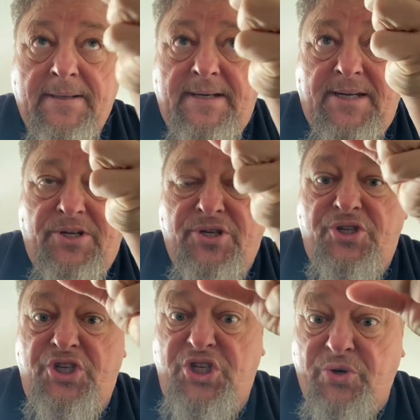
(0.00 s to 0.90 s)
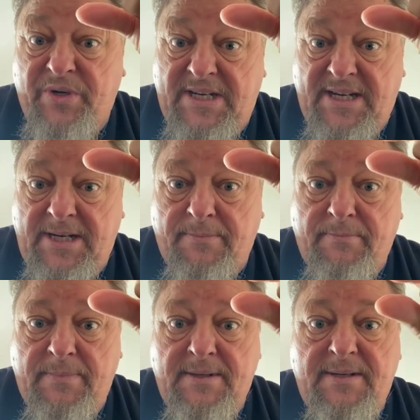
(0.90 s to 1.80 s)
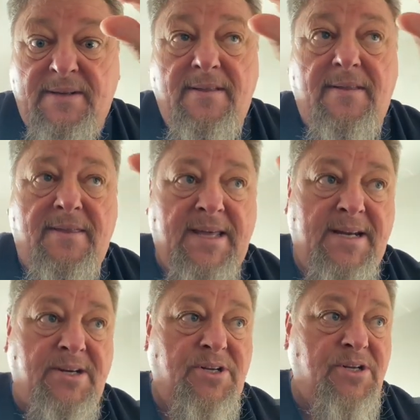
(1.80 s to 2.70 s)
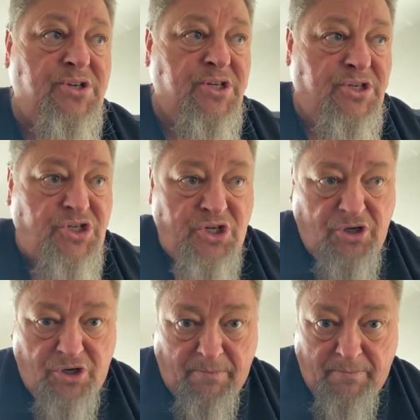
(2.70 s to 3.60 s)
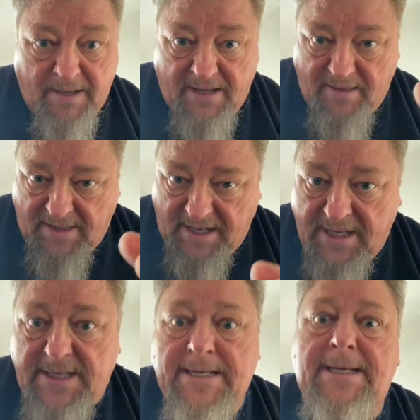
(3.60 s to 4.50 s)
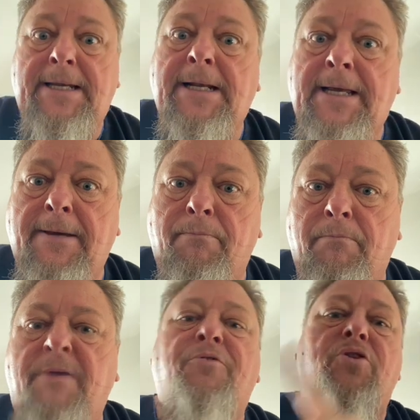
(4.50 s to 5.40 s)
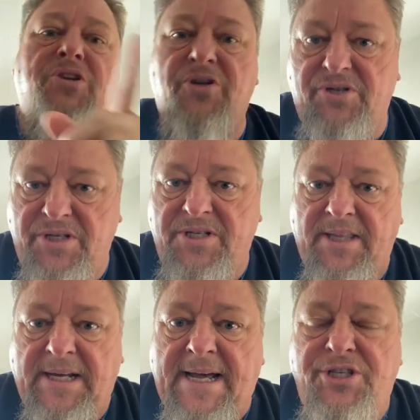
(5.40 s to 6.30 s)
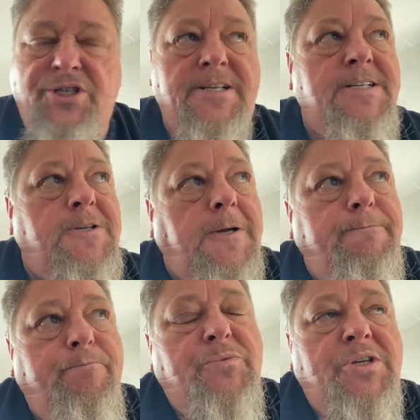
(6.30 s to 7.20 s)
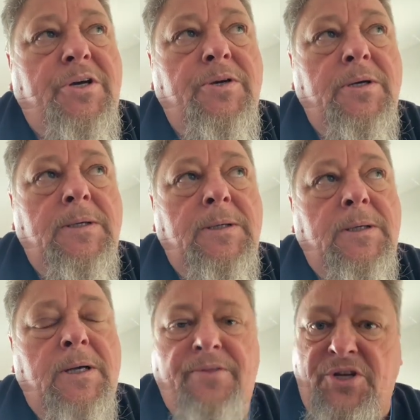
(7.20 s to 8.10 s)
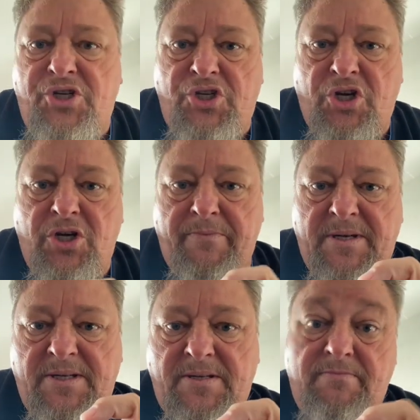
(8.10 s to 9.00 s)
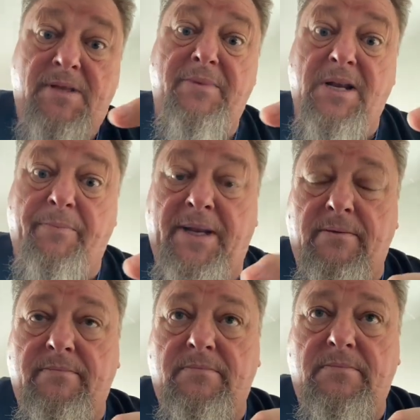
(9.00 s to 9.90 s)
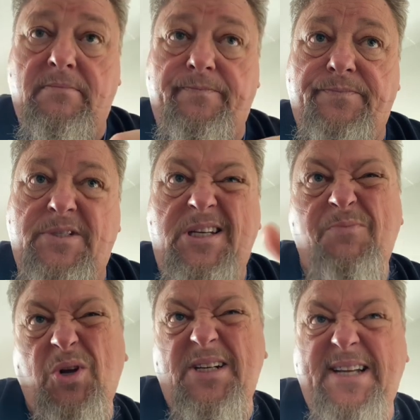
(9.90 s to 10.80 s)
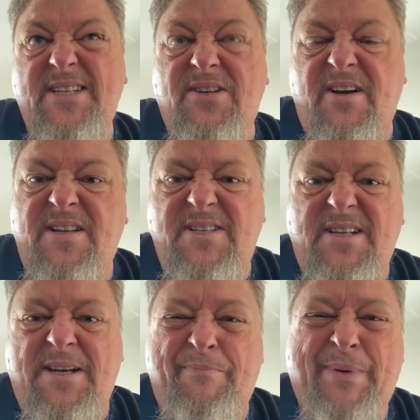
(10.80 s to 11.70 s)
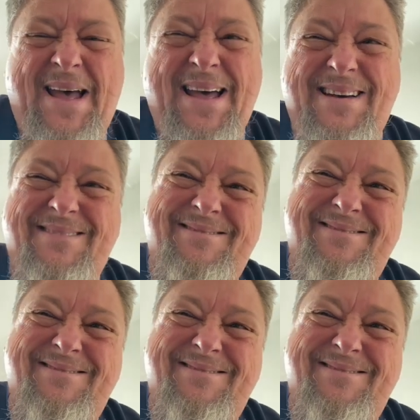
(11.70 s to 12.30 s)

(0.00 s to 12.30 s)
into duodenum, then into jejunum, and then into ileum before it turns into the large intestine. So the jejunum is the middle bit. So your small intestine's about